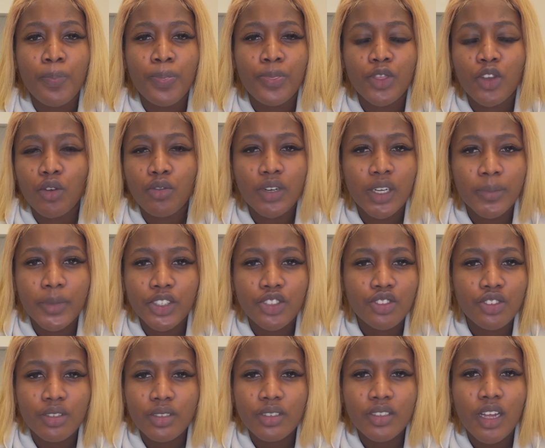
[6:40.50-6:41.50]
don't limit
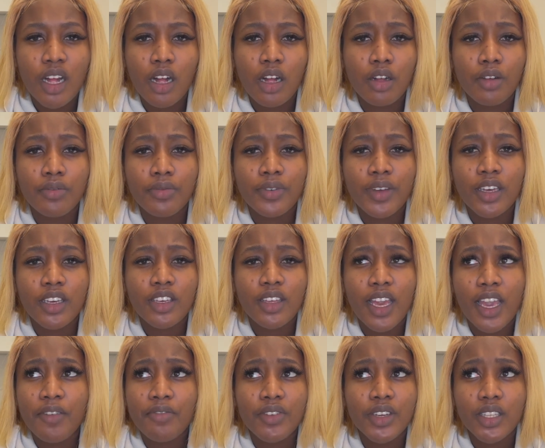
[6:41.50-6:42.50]
yourself.
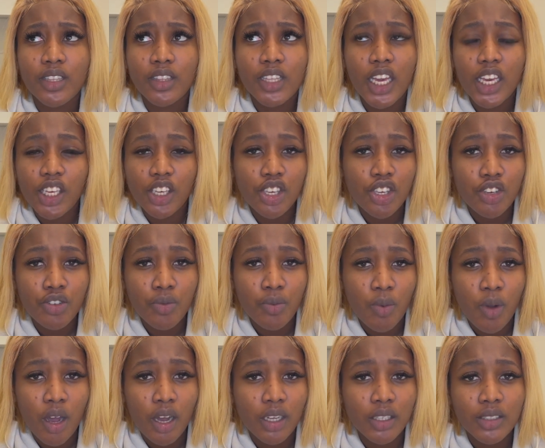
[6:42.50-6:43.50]
Everything you
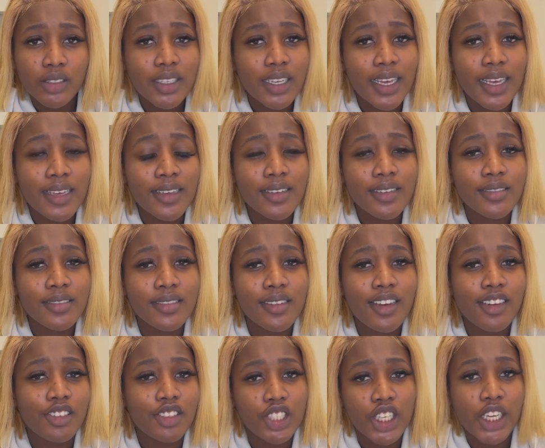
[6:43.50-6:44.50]
want is
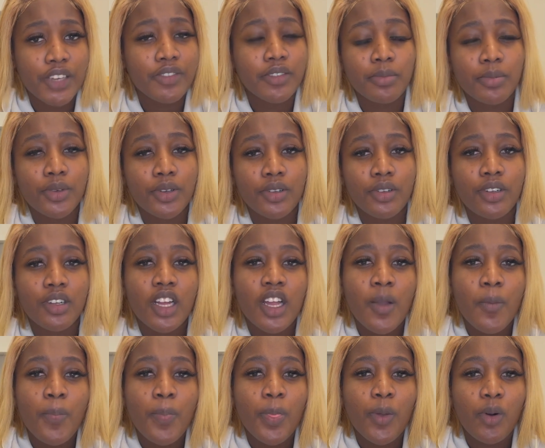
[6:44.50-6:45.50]
achievable.
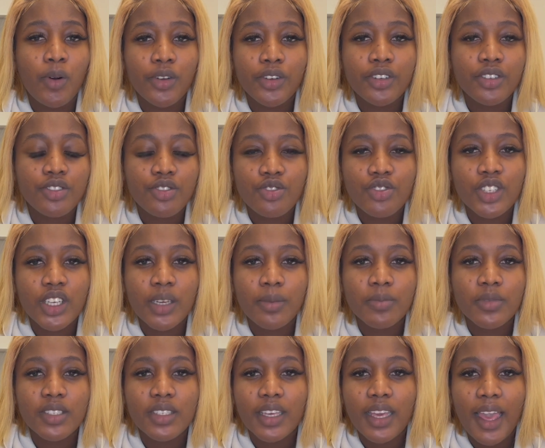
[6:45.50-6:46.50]
All your
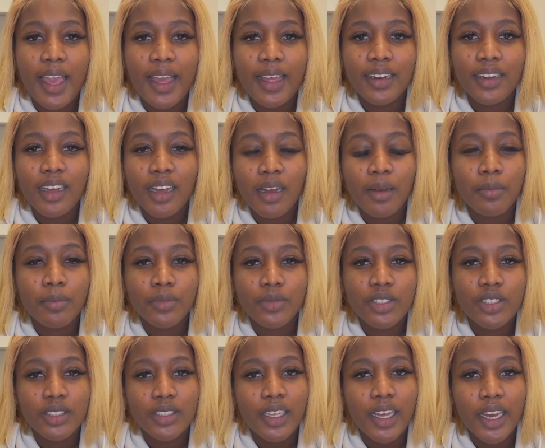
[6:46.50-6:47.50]
dreams can come
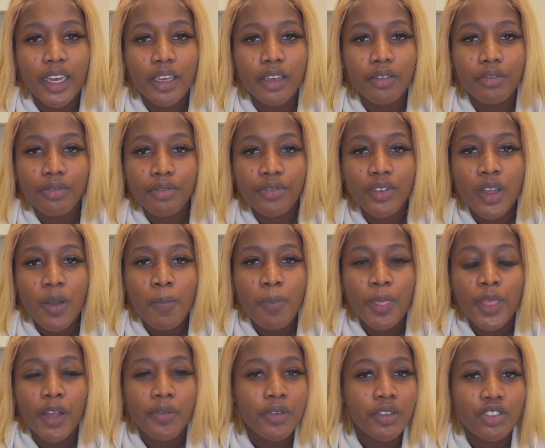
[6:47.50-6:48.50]
to life
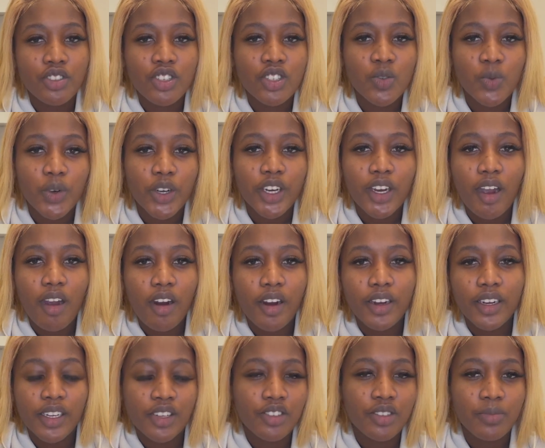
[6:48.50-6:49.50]
if you just work
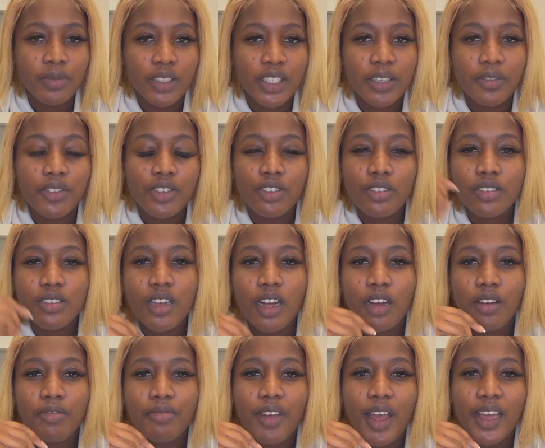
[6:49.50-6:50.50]
hard and you believe in
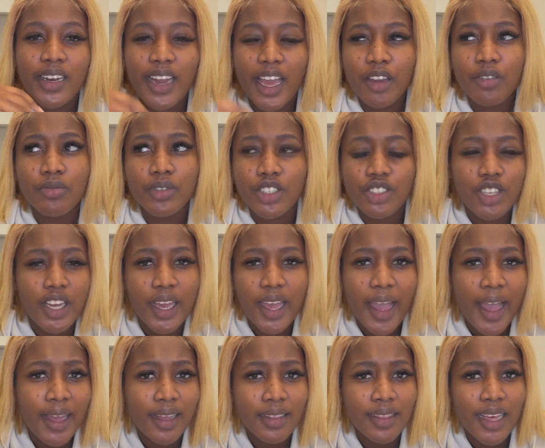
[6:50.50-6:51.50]
yourself. And I wish I
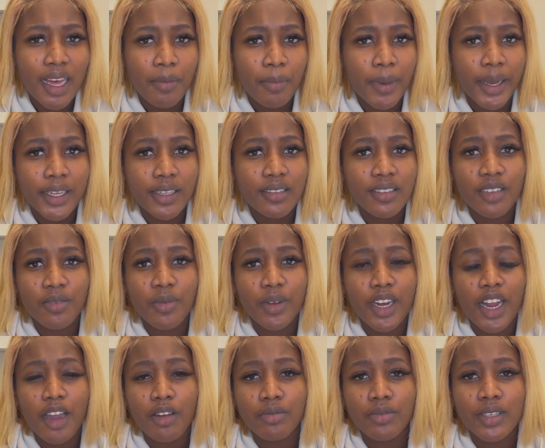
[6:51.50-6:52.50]
had that mindset
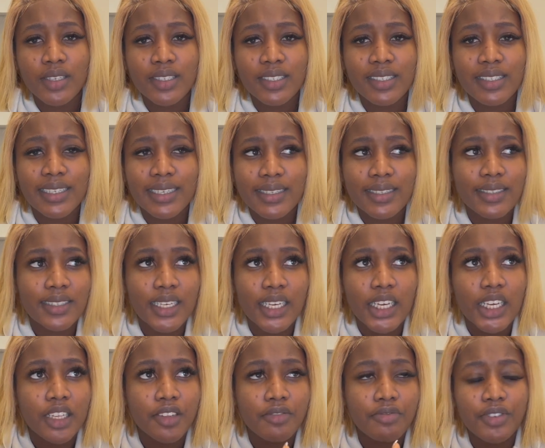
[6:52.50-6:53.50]
when I was
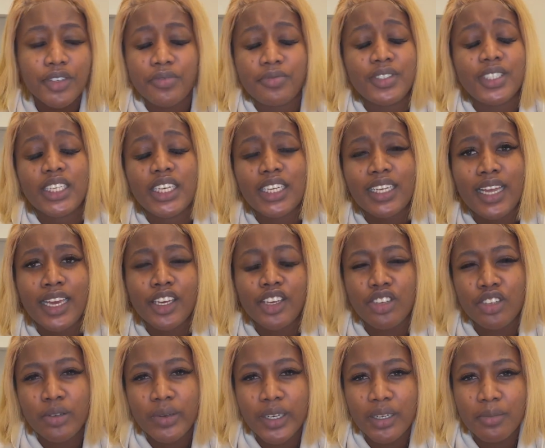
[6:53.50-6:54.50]
16, 15, like,
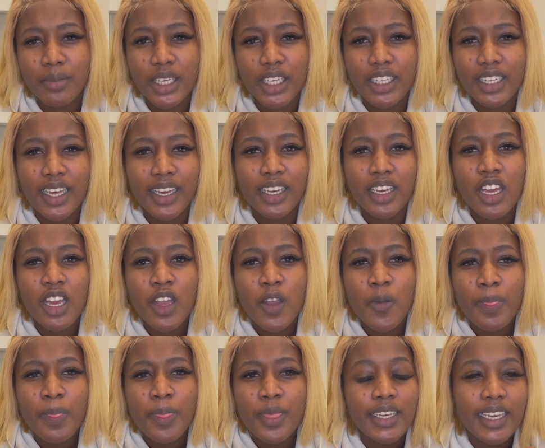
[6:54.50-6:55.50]
you know what I mean? Like,
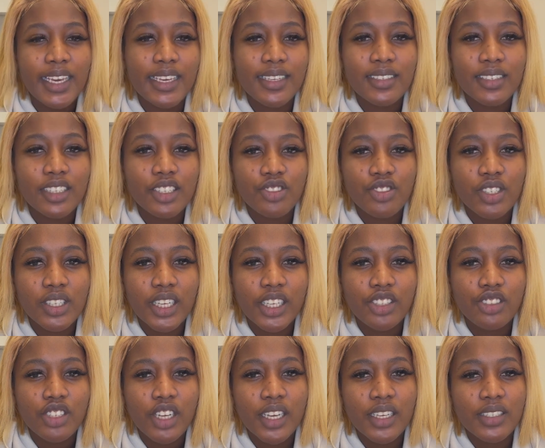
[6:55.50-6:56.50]
he's literally
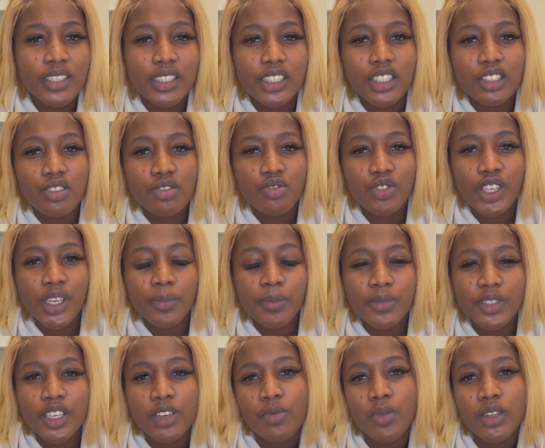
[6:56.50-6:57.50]
chasing his
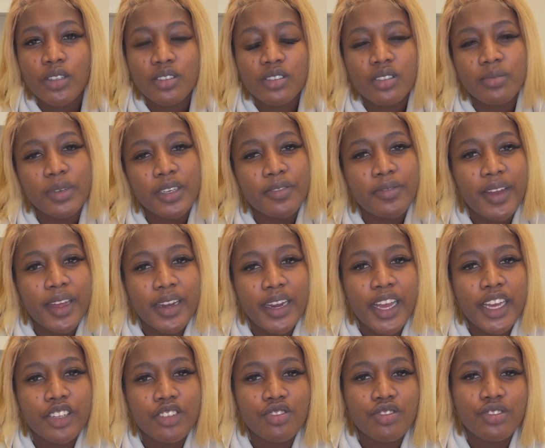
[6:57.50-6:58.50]
dreams. He wants to be
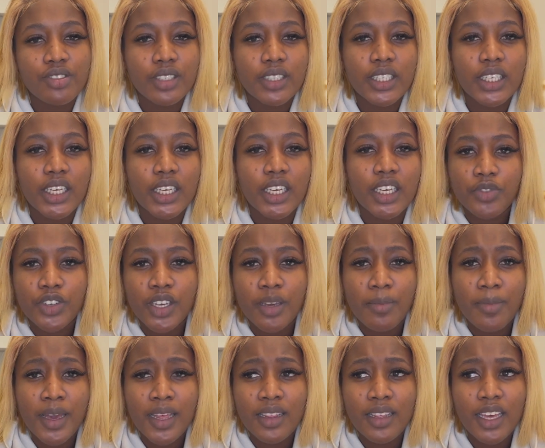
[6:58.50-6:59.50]
financially free
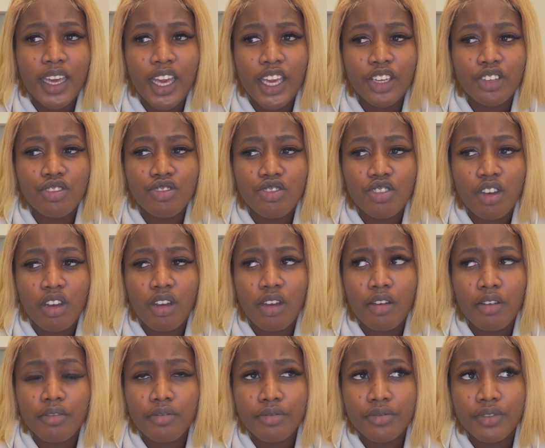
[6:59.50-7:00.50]
by the age
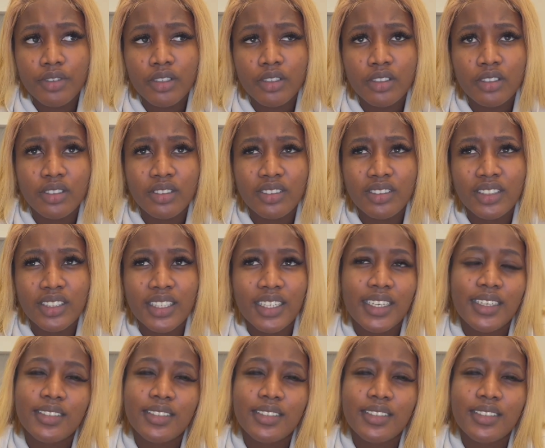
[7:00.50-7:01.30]
of, did he